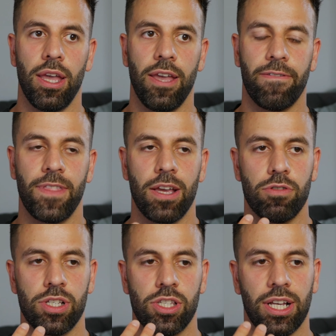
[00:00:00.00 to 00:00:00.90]
if
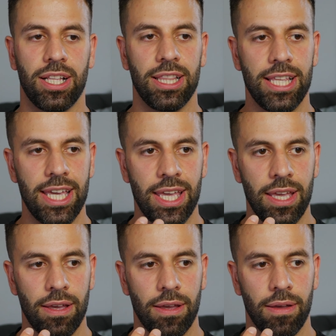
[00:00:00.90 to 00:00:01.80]
there is a
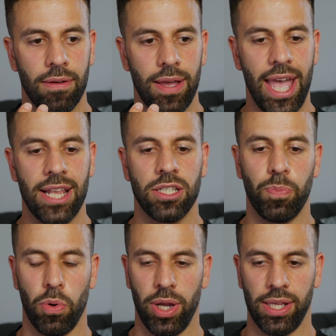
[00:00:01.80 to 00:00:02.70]
clear end
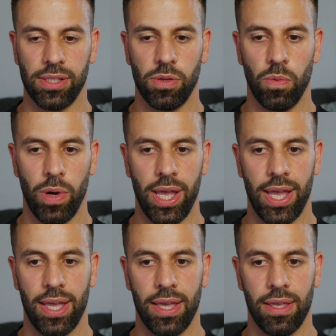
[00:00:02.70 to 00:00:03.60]
point
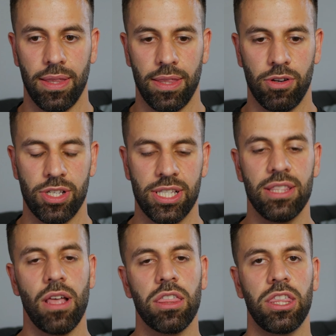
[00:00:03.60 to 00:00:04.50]
where there is
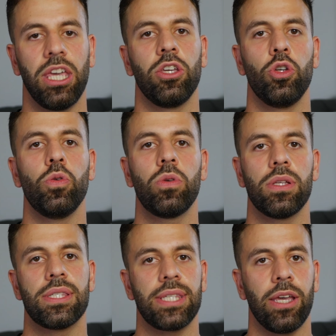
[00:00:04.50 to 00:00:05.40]
nothing you
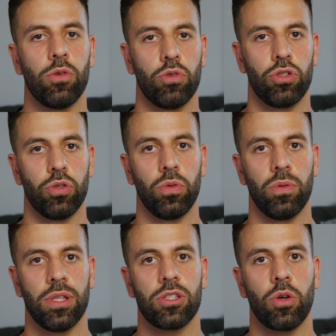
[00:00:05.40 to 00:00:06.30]
can say or do
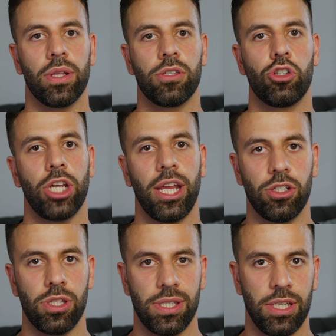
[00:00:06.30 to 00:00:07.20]
that's going to
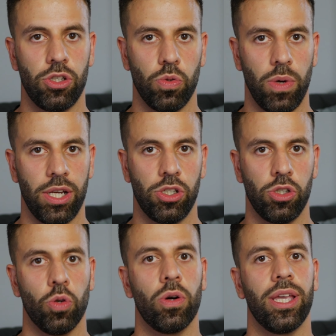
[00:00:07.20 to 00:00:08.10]
change the situation
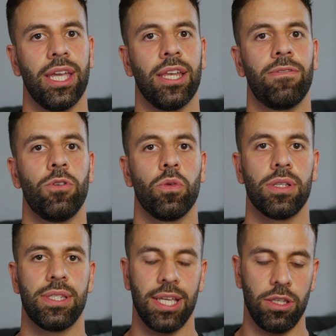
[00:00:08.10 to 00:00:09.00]
you're in if you
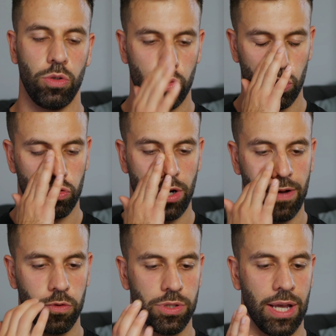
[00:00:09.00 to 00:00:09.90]
continue to
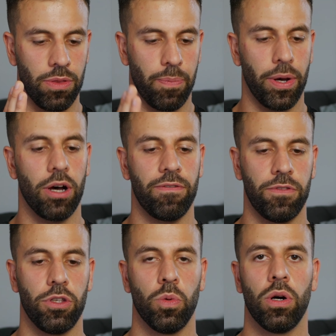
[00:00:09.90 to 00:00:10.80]
travel down the path
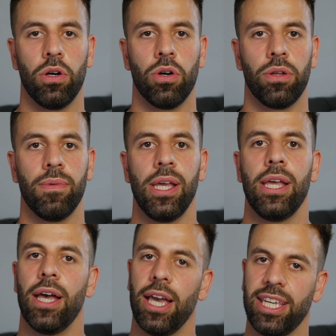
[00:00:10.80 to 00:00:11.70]
that you are on.
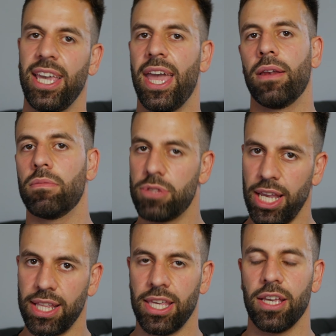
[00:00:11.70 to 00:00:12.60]
Again,
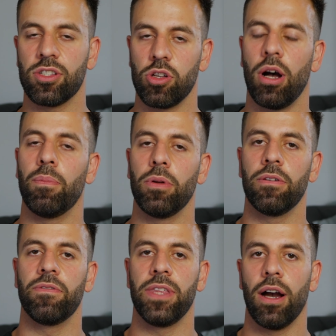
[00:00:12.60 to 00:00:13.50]
take the example
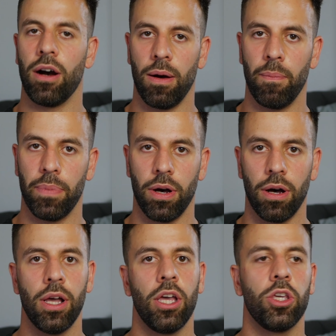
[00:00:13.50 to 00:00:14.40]
of the
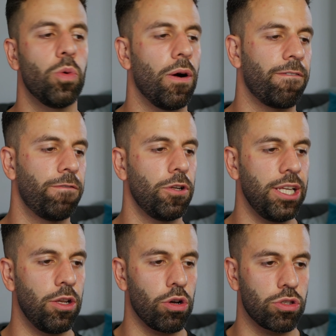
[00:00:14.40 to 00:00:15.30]
armbar. You are fully
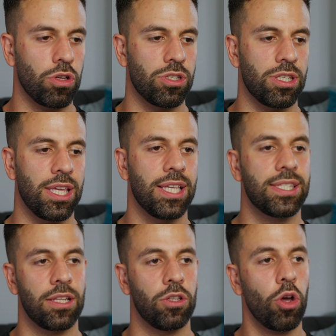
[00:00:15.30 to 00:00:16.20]
locked onto this,
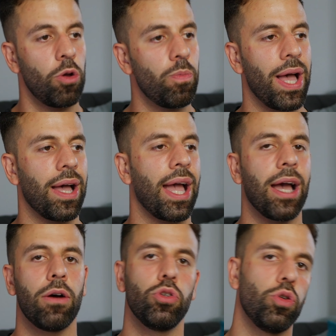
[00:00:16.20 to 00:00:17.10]
and no matter
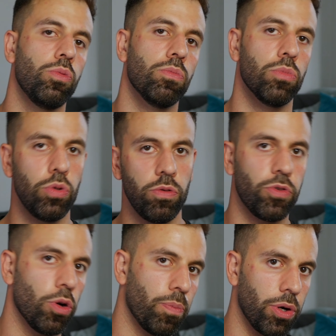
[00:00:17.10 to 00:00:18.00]
how you move
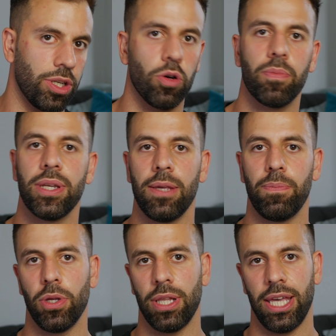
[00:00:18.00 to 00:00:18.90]
your body or
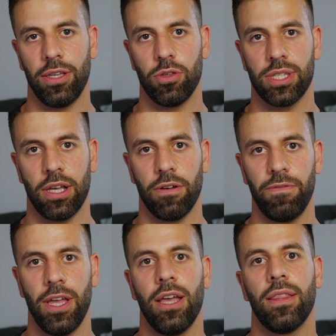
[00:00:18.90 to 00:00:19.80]
manipulate yourself,
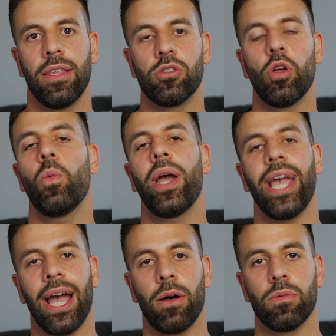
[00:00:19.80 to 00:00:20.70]
there's no
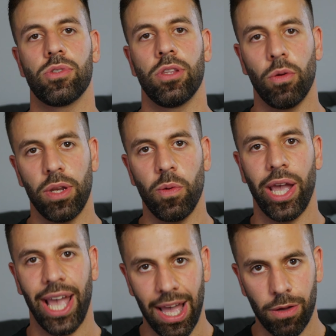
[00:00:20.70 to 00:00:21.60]
way out. The only
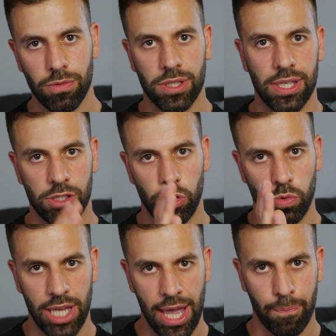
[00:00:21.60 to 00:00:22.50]
way out is you
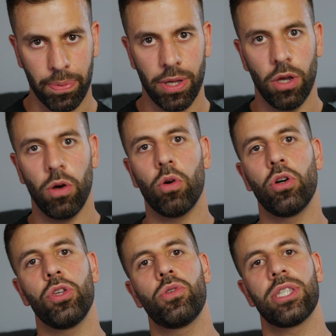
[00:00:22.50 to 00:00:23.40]
tap or
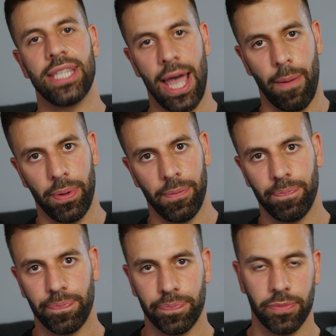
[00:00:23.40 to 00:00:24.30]
you snap.
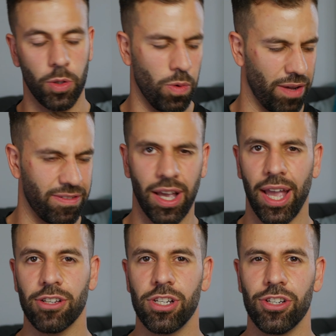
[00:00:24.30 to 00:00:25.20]
Oh, I think I
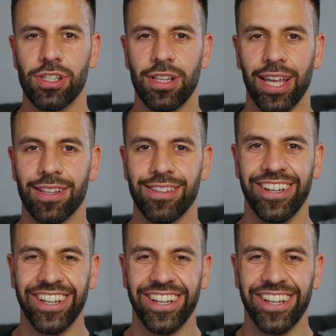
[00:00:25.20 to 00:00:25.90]
actually just clicked.